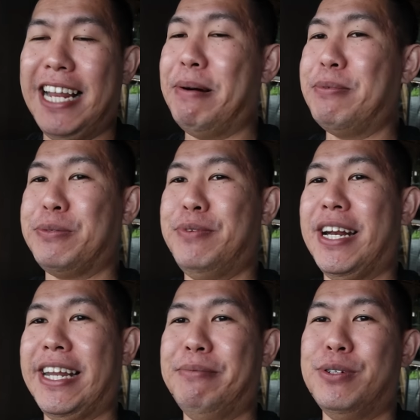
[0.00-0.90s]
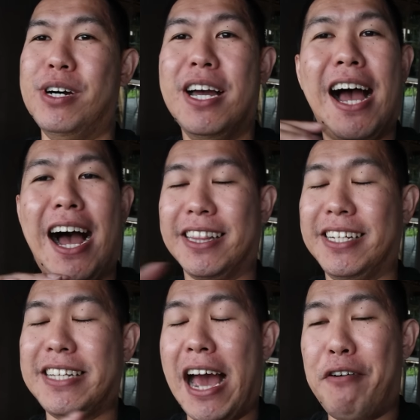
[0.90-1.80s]
Rp59.000. I
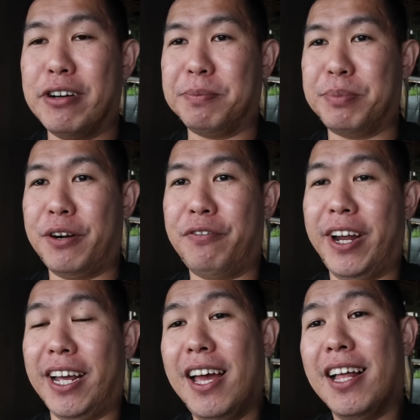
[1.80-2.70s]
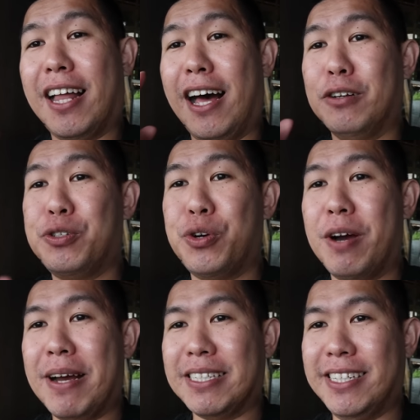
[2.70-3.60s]
think that was perfect. Lalu
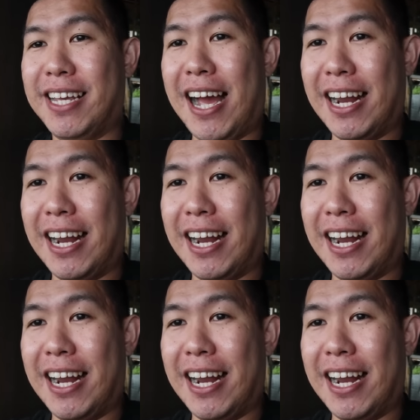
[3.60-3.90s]
juga pastinya